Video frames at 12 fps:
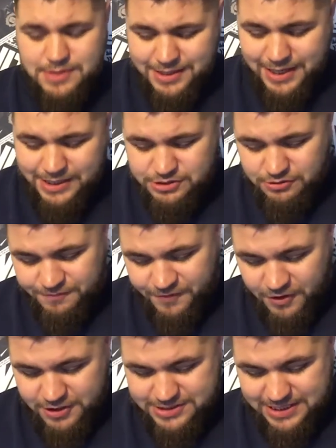Next up
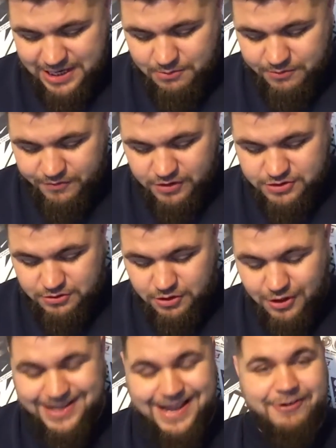for you today, we've also
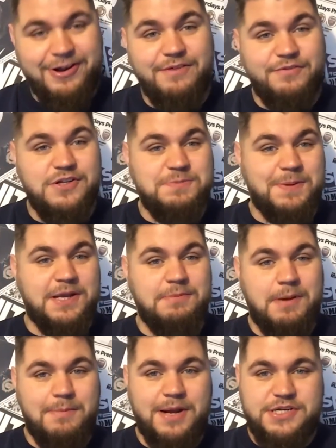got Gary Neville speaking
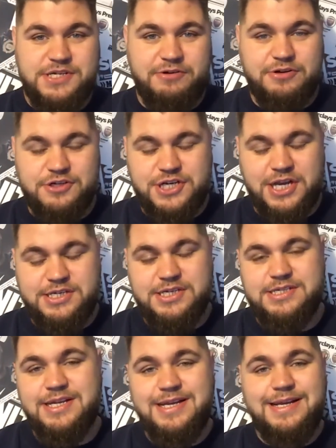about managerial
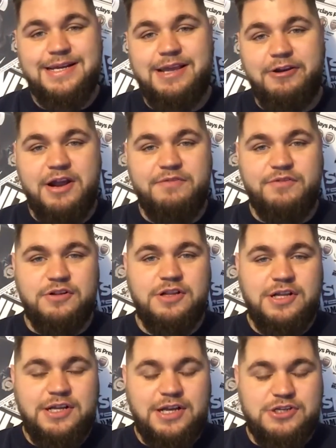changes. Gary Neville
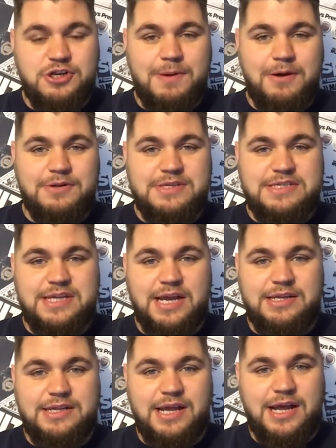has come out and
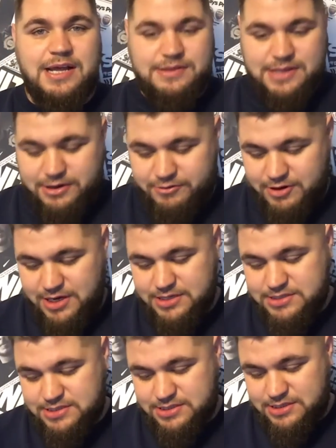said that there
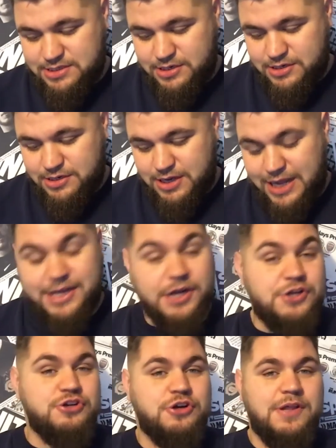is, I can
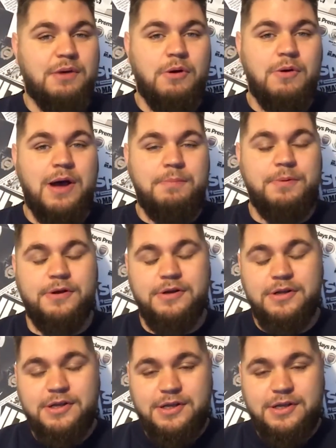assure you that won't happen.